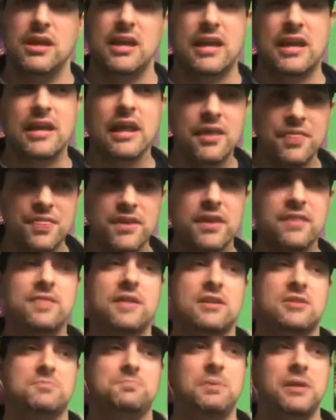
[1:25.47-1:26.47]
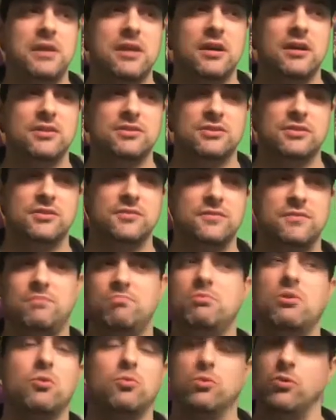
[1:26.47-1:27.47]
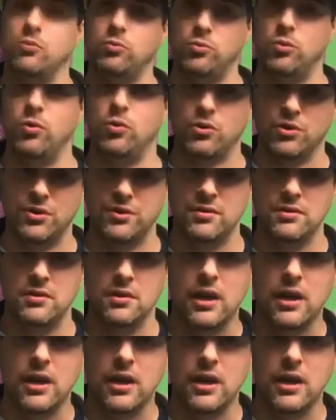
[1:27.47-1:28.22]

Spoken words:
And I think that's because of the reward.